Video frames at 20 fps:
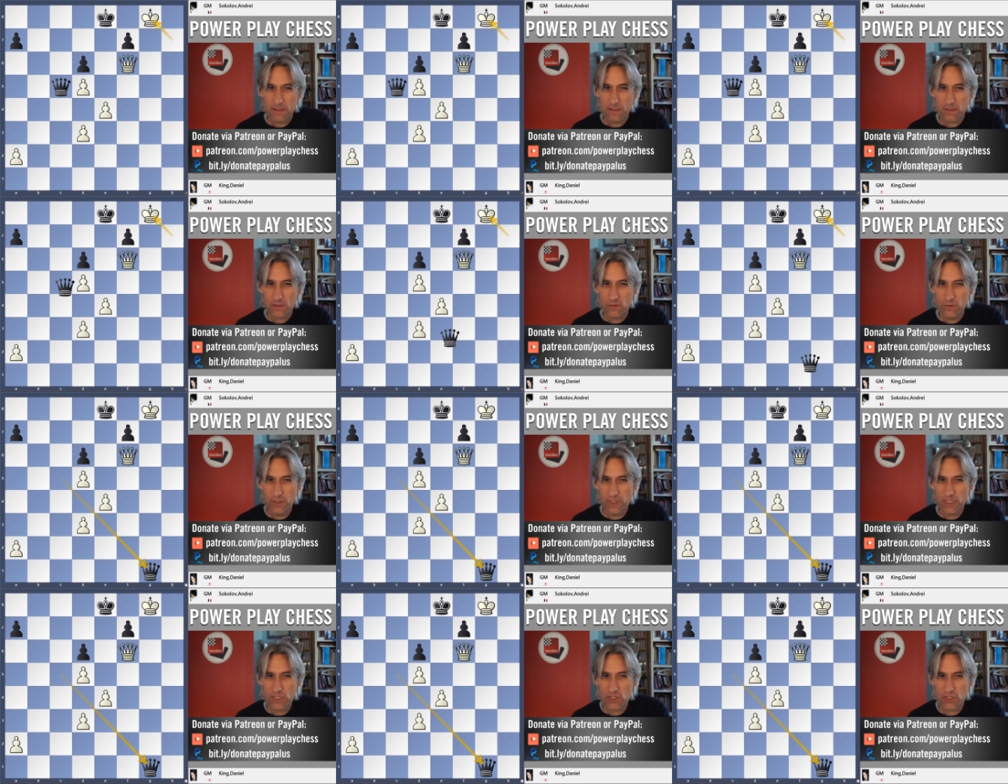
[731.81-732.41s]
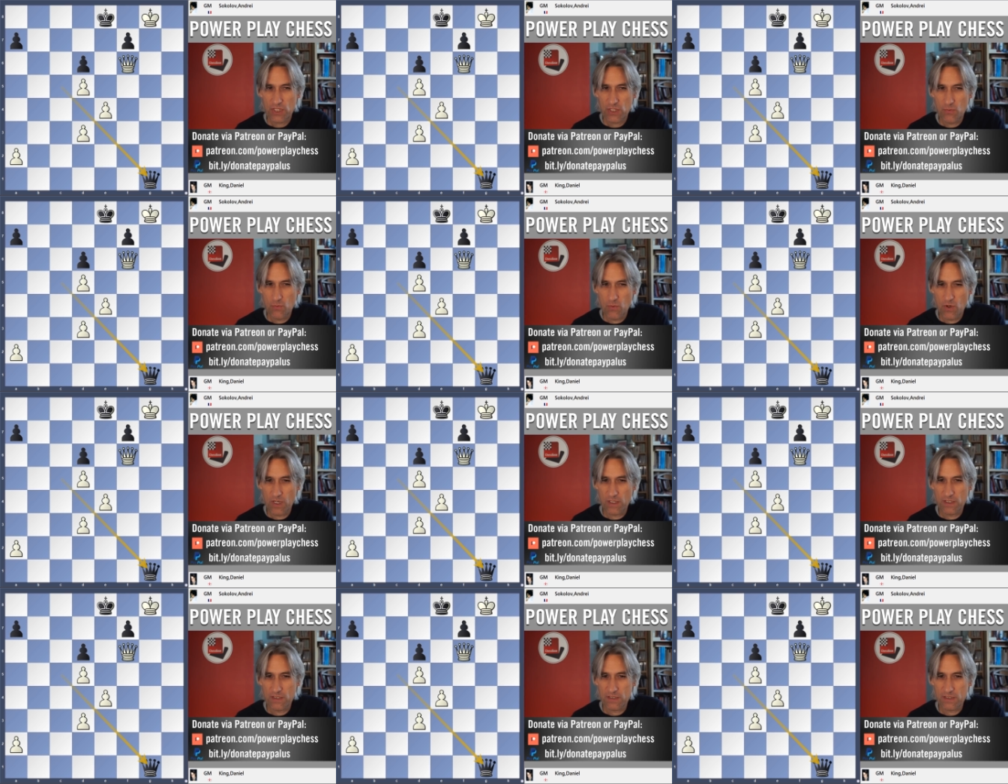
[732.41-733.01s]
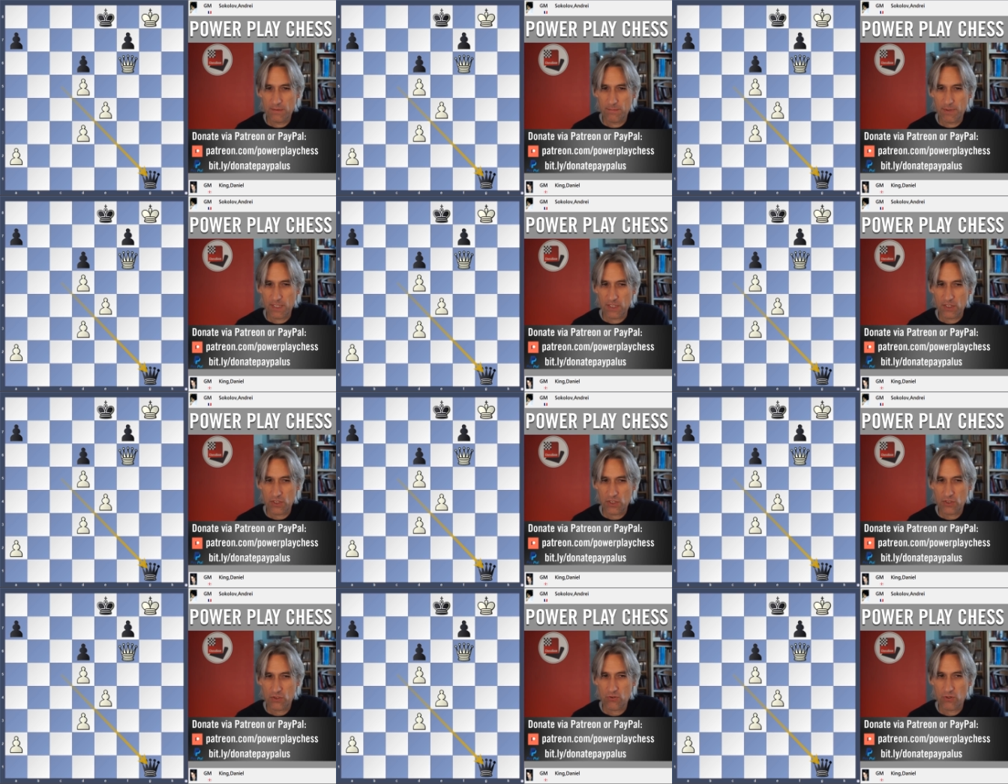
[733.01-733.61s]
queen g1 is a
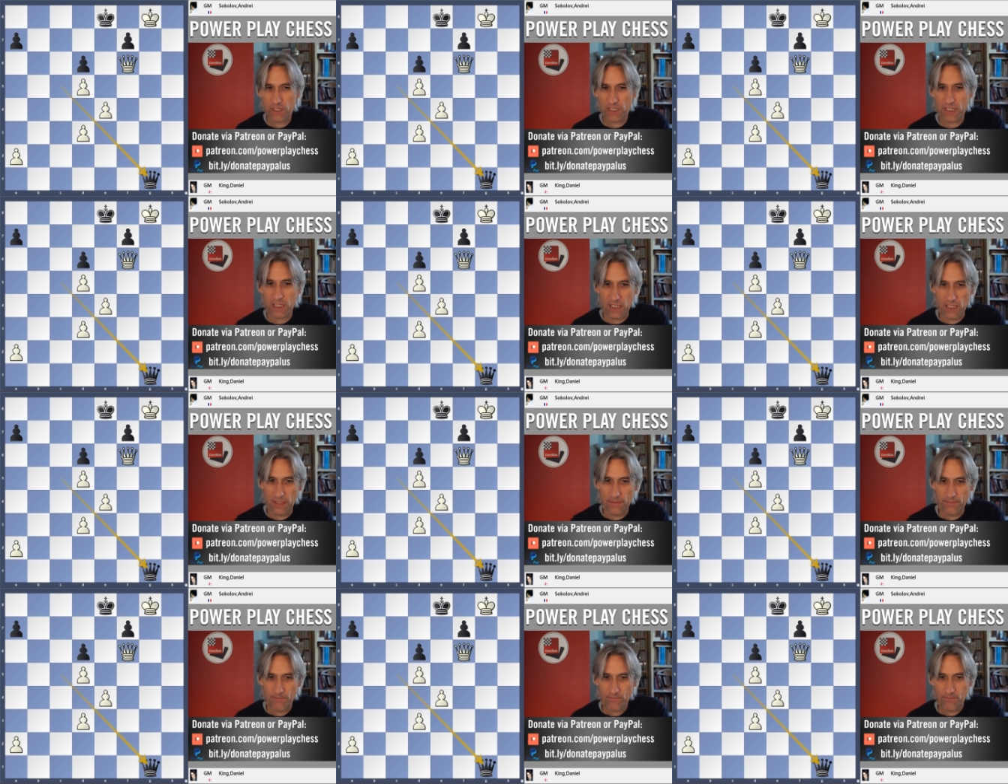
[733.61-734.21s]
bit tricky.